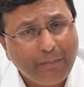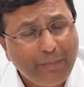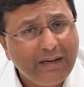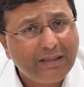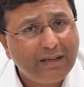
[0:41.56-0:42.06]

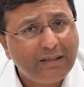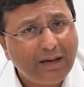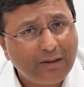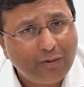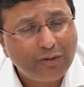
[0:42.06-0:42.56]
Beta cells
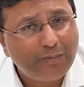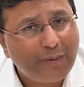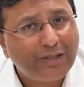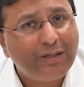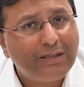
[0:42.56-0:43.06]
are those
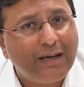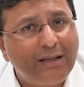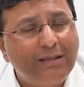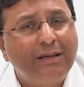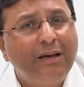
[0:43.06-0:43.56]
special
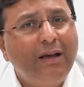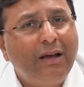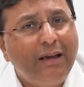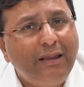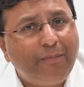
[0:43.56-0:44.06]
cells
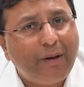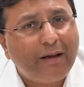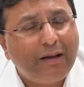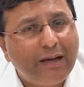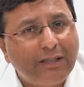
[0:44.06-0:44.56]
in the
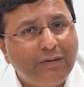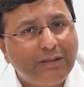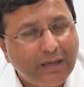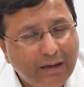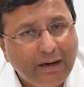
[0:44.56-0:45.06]
pancreas which
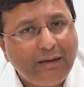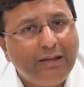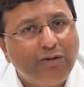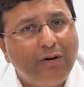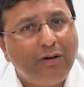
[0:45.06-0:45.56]
secrete the
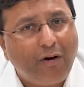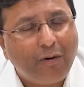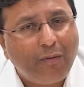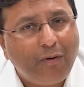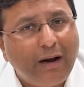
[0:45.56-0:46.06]
insulin
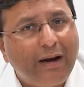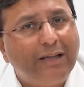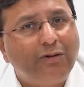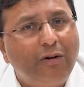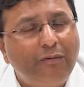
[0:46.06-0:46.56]
hormone, and
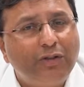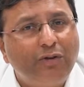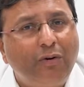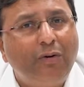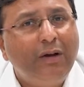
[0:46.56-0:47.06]
as all of us
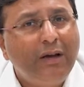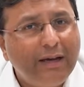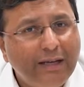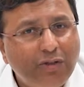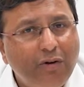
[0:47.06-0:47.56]
know,
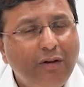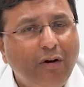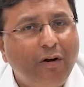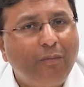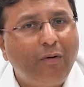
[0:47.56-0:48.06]
insulin
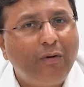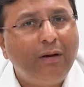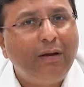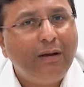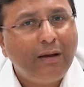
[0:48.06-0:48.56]

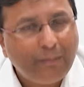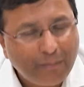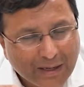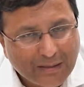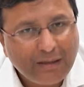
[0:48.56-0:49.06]
hormone
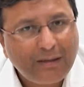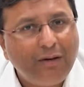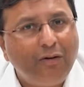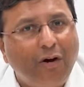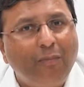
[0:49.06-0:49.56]
present
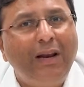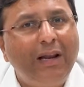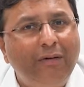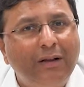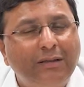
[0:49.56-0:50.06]
in normal
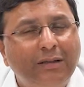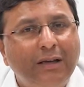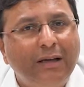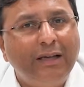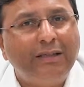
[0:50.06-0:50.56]
levels
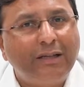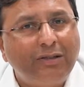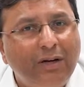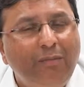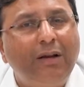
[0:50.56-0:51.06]
is
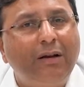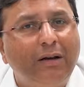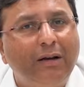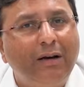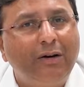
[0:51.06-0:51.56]
extremely
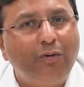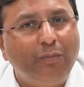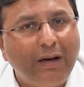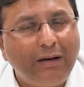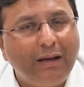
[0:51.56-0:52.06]
critical to
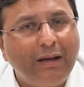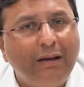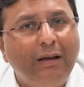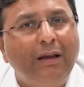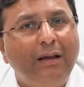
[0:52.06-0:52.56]

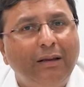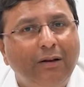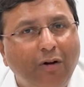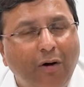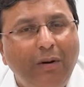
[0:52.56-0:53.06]
maintain the
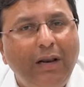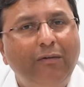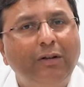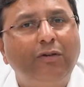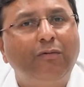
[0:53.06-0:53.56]
normal
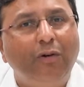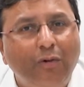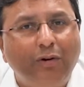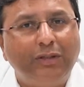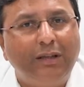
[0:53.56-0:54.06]
levels of
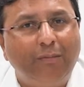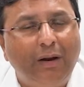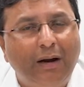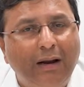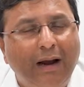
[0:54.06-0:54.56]
glucose in the
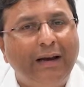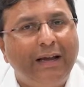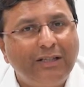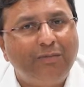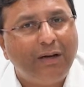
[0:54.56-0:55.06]
blood and
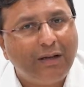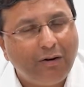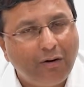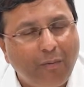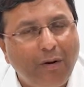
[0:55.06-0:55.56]
hence
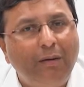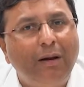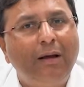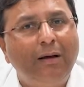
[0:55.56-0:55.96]
maintain normal